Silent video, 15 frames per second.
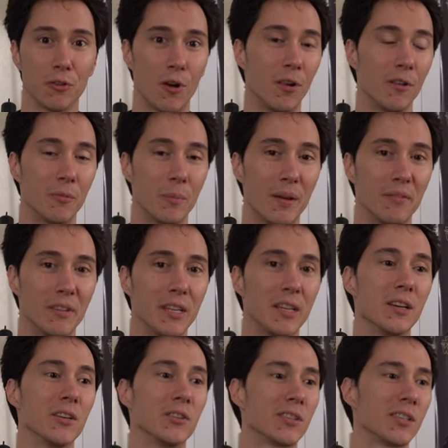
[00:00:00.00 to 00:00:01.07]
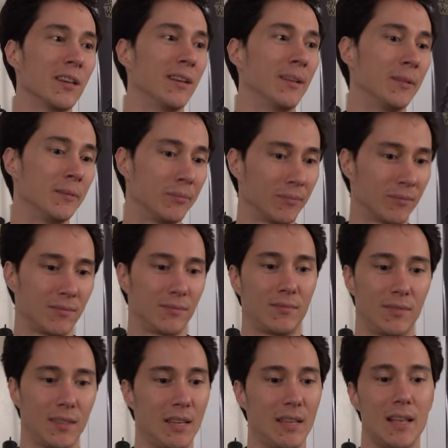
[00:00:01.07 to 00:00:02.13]
for all of my videos,
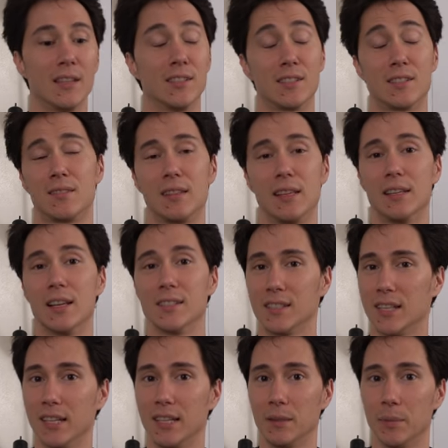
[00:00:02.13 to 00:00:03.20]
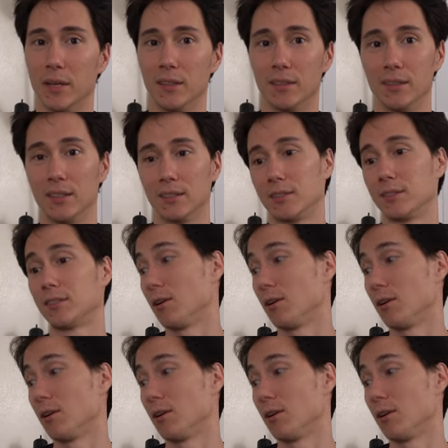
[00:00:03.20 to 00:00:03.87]
it's it doesn't get any better than this.